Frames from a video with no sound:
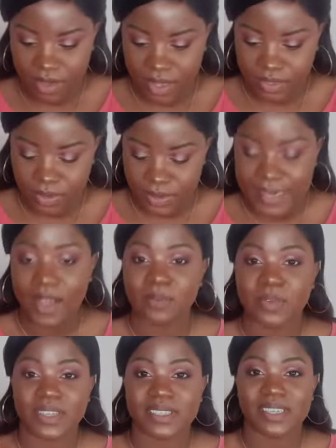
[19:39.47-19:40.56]
Okay, so now
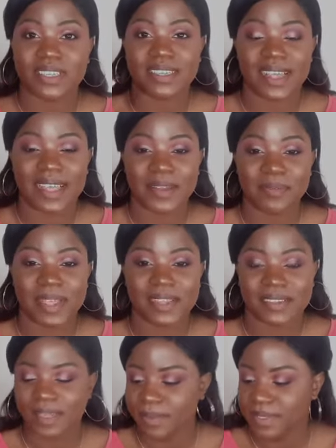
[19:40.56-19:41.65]
I'm going to line my
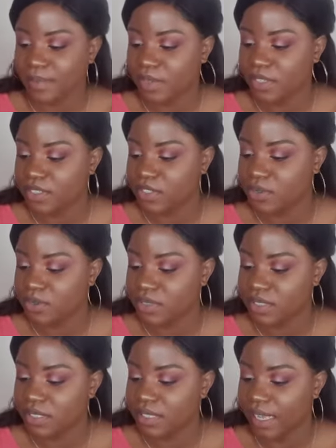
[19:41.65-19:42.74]
lips. I'm going to
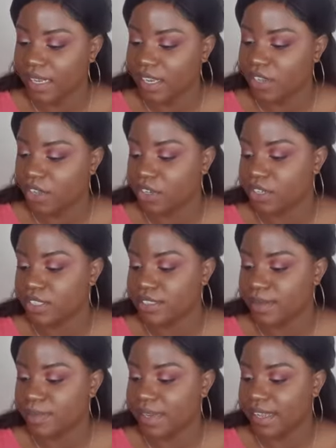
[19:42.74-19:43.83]
use the LA
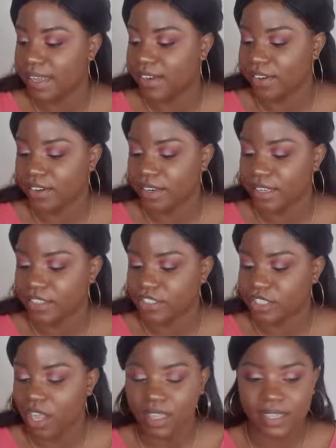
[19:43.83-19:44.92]
Colors lip liner in
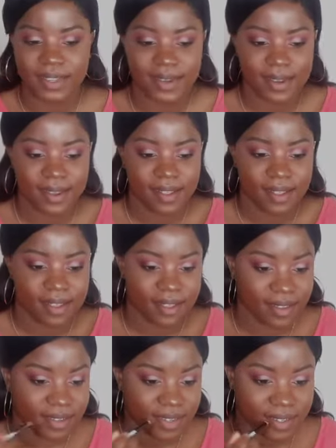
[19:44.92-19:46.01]
chocolate
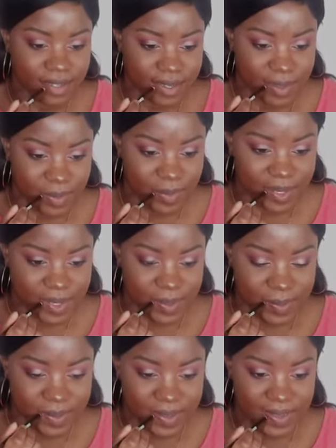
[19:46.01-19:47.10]
and just line my
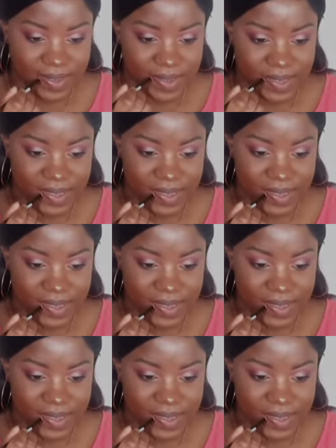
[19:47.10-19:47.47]
lips.